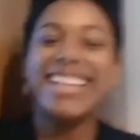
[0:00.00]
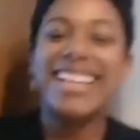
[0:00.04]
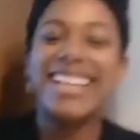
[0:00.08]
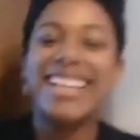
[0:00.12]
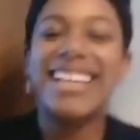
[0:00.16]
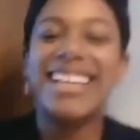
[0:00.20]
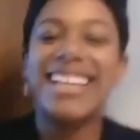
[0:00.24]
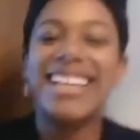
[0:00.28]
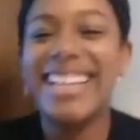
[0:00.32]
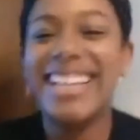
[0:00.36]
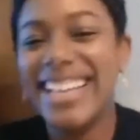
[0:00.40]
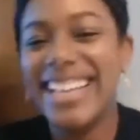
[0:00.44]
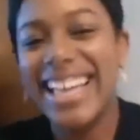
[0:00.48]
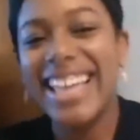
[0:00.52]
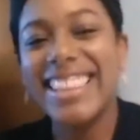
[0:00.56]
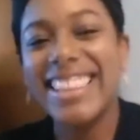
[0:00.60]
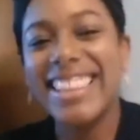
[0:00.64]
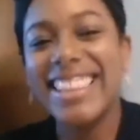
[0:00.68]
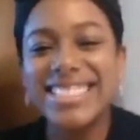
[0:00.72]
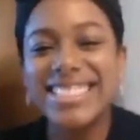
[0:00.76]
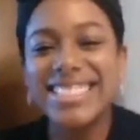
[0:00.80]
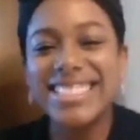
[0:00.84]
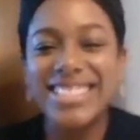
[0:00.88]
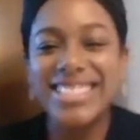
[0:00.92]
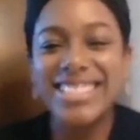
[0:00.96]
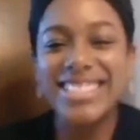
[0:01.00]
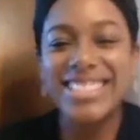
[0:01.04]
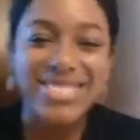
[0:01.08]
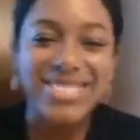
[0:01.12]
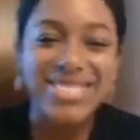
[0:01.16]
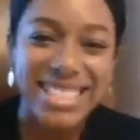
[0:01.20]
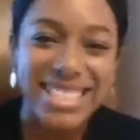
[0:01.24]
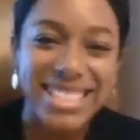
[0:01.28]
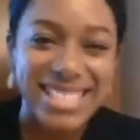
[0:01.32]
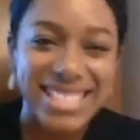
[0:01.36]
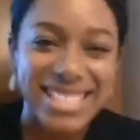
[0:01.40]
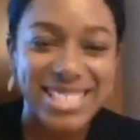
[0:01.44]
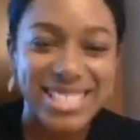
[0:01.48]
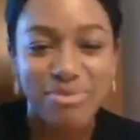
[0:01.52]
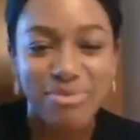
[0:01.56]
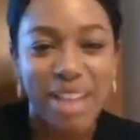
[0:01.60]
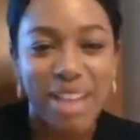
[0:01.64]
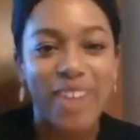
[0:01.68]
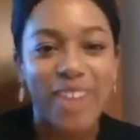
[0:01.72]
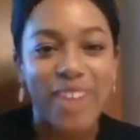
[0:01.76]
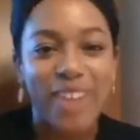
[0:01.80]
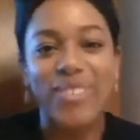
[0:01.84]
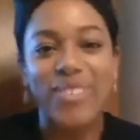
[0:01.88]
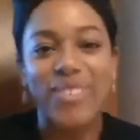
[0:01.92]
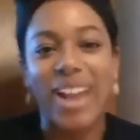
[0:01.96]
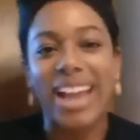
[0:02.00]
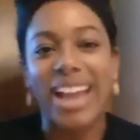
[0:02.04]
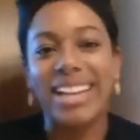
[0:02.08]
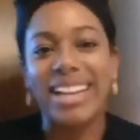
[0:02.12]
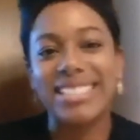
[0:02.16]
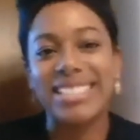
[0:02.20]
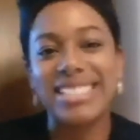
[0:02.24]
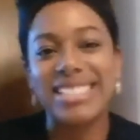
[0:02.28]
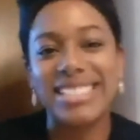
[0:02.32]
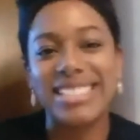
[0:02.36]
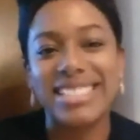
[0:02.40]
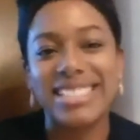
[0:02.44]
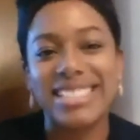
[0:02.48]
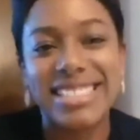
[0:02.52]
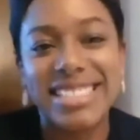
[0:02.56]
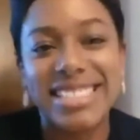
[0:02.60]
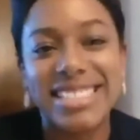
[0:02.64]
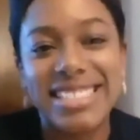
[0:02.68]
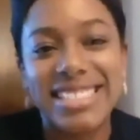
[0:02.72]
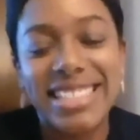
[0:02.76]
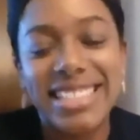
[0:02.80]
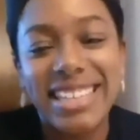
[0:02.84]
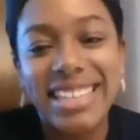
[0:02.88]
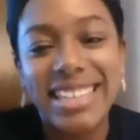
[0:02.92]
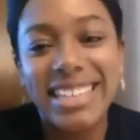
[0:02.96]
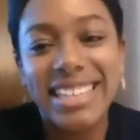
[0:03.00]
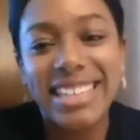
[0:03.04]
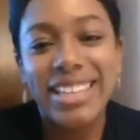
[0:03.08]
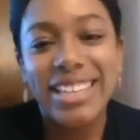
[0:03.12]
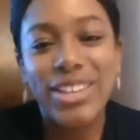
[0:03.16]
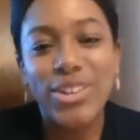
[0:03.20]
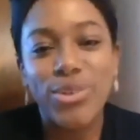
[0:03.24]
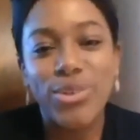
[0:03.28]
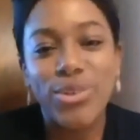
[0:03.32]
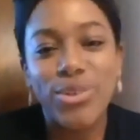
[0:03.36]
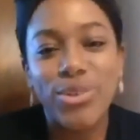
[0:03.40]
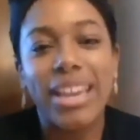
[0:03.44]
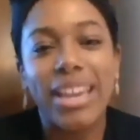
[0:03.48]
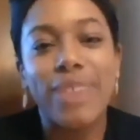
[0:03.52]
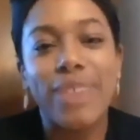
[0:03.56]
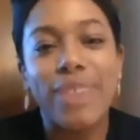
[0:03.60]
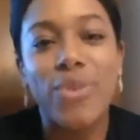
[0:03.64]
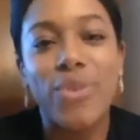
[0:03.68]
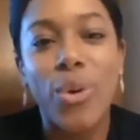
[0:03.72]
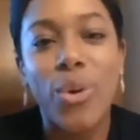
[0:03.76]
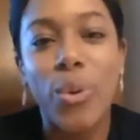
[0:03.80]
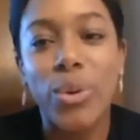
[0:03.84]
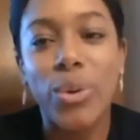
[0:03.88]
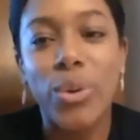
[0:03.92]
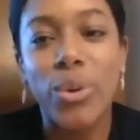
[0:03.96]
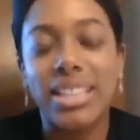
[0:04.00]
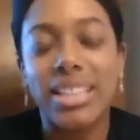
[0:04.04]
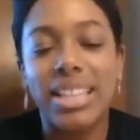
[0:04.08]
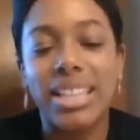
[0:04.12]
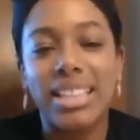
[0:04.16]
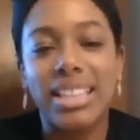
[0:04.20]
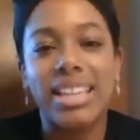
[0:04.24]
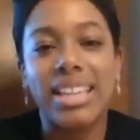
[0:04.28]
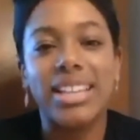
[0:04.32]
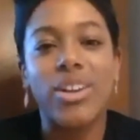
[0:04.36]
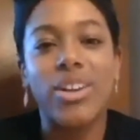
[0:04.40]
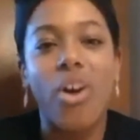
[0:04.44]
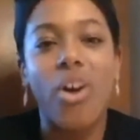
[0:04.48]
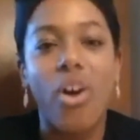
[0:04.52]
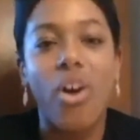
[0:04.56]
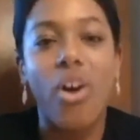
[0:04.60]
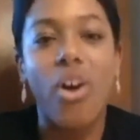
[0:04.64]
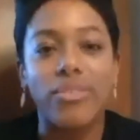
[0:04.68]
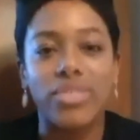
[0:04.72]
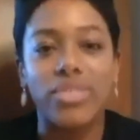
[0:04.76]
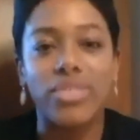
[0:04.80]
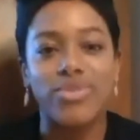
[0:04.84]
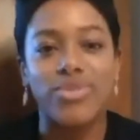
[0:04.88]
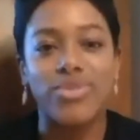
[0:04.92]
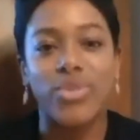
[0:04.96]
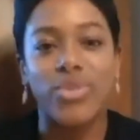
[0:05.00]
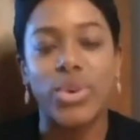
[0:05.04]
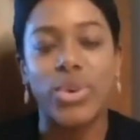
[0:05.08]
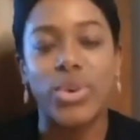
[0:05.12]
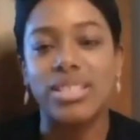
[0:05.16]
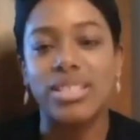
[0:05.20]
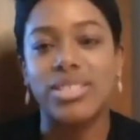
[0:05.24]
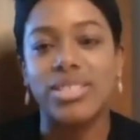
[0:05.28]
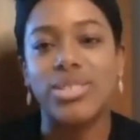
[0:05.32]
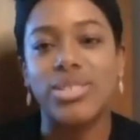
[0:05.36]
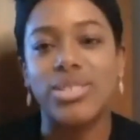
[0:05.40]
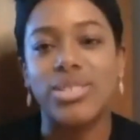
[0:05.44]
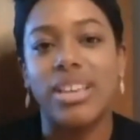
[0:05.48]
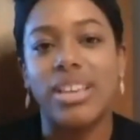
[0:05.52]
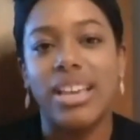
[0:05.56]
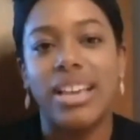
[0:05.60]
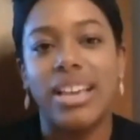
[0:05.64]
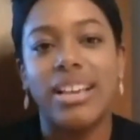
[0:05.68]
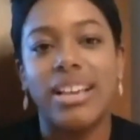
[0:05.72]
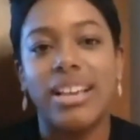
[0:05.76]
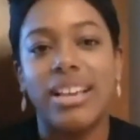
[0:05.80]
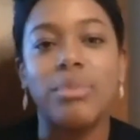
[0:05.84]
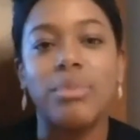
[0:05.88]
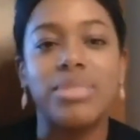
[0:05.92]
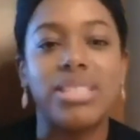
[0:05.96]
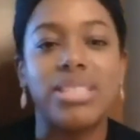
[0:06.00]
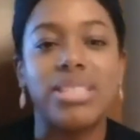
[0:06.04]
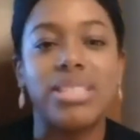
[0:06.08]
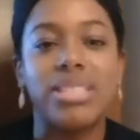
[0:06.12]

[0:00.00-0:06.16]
that's what this is about, right? Is paying it forward and letting all of these voices come